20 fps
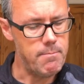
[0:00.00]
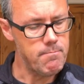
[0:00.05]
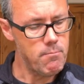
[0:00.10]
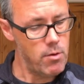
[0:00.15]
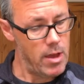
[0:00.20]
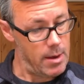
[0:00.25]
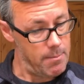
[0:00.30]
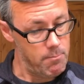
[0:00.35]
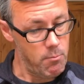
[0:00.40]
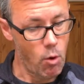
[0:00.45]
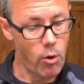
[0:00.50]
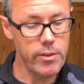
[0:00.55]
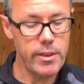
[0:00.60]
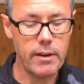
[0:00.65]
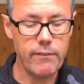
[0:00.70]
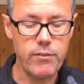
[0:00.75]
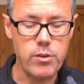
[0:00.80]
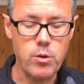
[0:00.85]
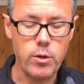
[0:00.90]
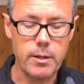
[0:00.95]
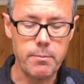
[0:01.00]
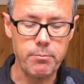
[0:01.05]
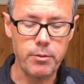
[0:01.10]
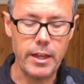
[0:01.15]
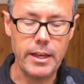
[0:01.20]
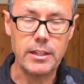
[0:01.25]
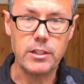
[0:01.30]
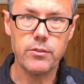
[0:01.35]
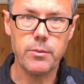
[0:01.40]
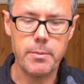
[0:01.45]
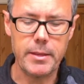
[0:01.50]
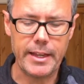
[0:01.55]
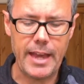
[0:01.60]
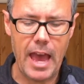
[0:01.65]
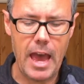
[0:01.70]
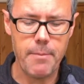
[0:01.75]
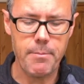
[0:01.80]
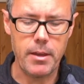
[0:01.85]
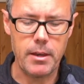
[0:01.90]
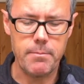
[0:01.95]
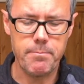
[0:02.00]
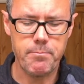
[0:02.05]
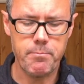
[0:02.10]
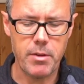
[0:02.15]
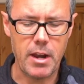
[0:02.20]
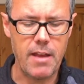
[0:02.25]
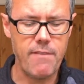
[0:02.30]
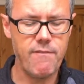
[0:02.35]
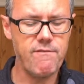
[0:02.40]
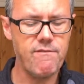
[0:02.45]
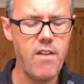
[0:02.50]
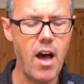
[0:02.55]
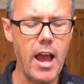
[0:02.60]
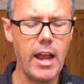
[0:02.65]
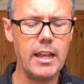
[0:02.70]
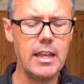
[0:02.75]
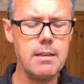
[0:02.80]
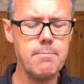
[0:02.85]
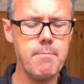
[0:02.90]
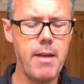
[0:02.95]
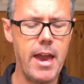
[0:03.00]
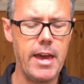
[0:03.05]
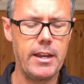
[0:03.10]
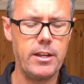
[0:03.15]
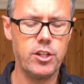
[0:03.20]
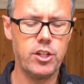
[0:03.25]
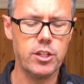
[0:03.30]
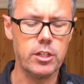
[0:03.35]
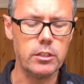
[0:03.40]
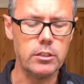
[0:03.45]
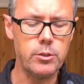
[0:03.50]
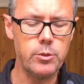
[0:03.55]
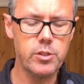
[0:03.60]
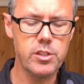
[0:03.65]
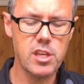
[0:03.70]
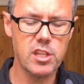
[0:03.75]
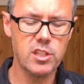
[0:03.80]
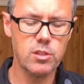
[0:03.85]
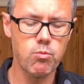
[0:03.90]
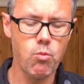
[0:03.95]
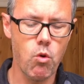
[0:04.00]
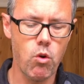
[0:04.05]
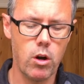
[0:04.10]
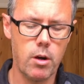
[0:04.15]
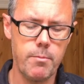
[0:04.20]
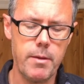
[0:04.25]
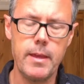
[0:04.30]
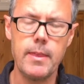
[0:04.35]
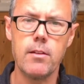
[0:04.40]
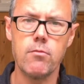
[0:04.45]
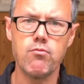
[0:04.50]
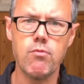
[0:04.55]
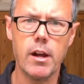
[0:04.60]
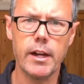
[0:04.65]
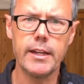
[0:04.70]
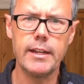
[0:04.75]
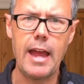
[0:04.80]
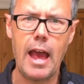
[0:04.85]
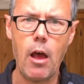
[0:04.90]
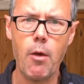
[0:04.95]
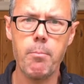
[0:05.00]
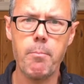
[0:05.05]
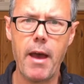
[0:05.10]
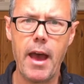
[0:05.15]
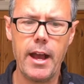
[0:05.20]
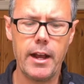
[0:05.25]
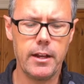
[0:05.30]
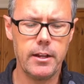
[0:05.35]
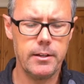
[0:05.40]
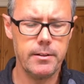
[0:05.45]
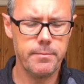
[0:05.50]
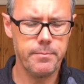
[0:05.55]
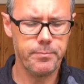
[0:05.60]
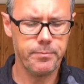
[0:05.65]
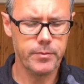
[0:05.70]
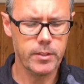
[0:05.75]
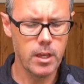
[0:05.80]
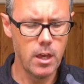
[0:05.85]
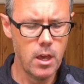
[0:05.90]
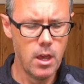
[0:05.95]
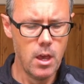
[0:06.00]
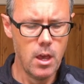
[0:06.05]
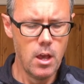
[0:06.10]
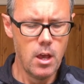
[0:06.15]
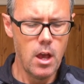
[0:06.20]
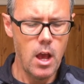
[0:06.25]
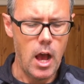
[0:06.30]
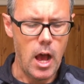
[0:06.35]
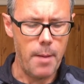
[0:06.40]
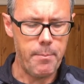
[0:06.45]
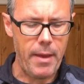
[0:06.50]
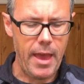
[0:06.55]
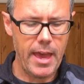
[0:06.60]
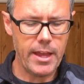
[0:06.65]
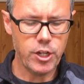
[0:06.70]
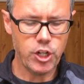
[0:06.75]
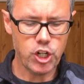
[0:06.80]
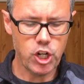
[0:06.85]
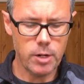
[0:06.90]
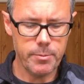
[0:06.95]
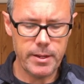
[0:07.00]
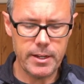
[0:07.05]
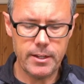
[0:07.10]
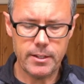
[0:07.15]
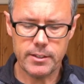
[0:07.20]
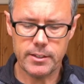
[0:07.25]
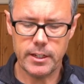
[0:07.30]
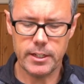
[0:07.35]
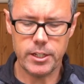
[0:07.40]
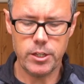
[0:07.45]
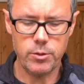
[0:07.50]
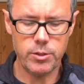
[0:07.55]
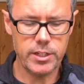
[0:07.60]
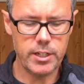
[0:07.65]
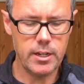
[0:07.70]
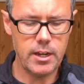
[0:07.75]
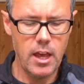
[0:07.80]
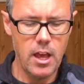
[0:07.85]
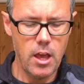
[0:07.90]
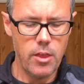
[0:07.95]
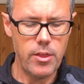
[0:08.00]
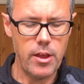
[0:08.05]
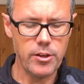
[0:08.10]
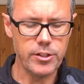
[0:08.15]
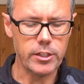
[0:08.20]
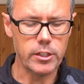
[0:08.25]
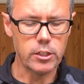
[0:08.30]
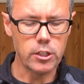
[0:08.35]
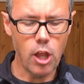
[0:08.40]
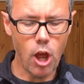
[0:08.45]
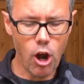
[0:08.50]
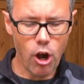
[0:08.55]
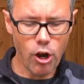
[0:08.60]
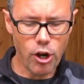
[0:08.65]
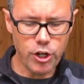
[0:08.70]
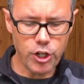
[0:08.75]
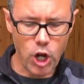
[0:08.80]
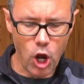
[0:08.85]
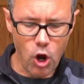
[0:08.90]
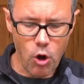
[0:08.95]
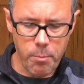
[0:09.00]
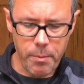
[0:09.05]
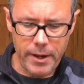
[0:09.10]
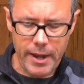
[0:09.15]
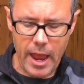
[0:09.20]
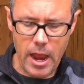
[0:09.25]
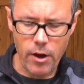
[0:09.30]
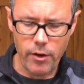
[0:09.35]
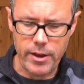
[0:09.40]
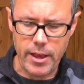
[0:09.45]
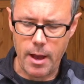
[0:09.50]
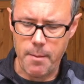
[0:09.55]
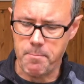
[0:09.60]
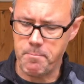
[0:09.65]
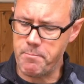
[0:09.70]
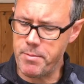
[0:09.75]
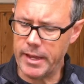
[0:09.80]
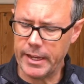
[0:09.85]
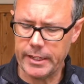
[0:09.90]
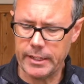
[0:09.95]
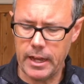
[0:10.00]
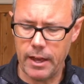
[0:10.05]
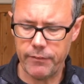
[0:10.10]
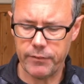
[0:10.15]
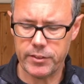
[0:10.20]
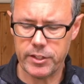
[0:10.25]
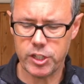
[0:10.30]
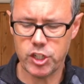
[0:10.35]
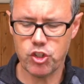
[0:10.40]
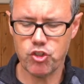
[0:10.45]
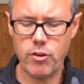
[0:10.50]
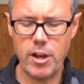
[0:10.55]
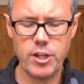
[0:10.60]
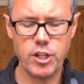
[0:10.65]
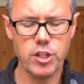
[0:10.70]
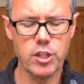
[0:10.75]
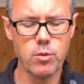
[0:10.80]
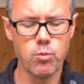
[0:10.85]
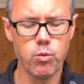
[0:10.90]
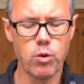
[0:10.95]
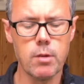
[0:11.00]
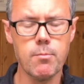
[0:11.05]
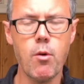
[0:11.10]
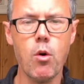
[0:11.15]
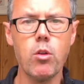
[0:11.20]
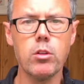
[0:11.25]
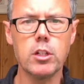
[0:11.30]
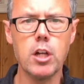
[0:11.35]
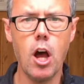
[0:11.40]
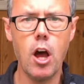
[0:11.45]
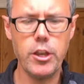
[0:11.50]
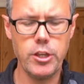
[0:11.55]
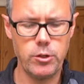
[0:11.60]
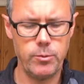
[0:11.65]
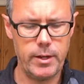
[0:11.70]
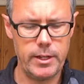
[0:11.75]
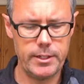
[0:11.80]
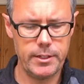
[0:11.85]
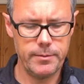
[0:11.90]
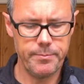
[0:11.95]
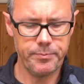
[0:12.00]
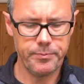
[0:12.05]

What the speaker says: and more than a few complaints from the cabin, but I finally managed to lose the swarm in the rugged outback. "Up ahead, Sherman," said Houston. "There's a large open area, big enough to stretch the wormhole conduit."